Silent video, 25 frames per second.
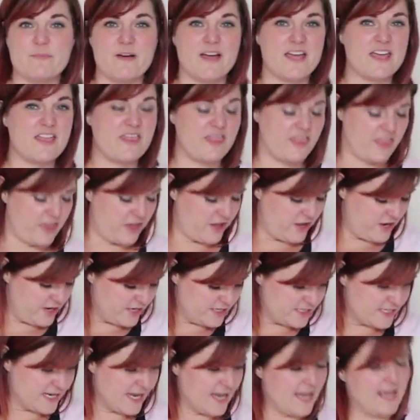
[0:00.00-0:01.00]
my
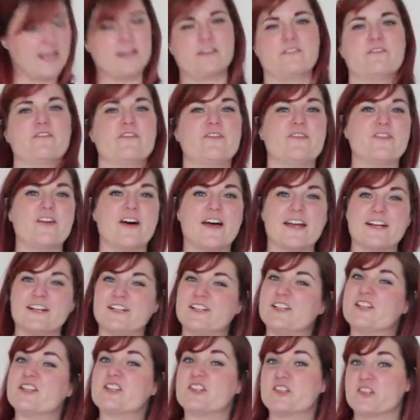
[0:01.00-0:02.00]
third and
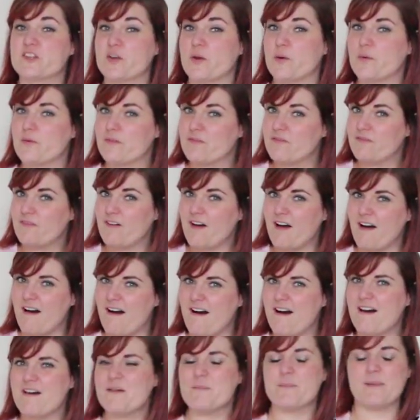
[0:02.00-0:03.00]
final so
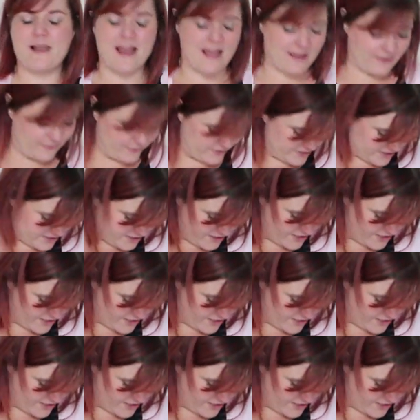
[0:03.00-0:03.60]
far Blackwood